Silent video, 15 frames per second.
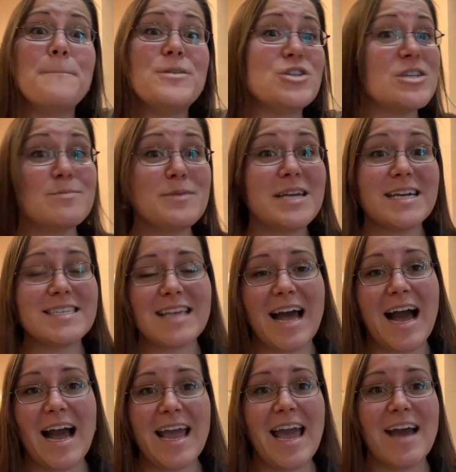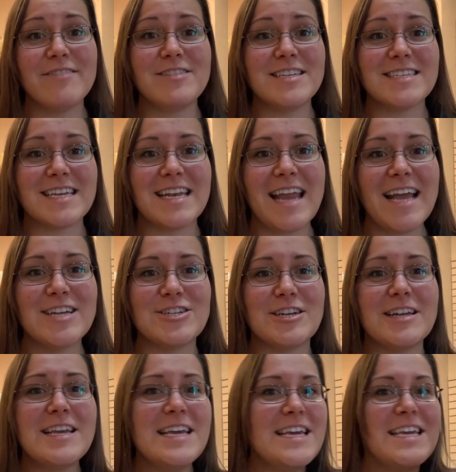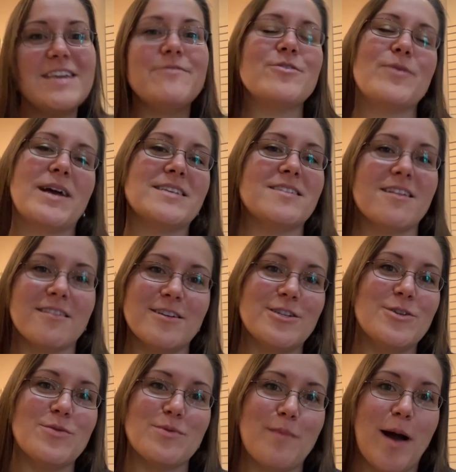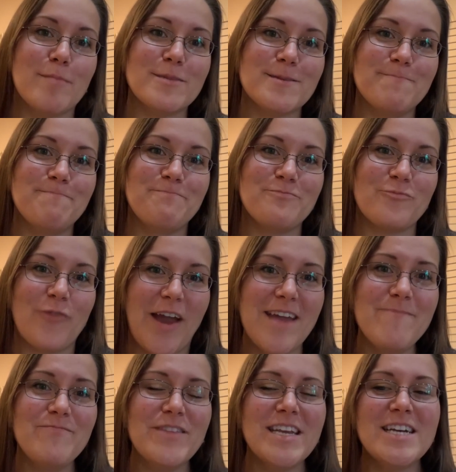just because I have this connection, even though it has nothing to do with moms, right?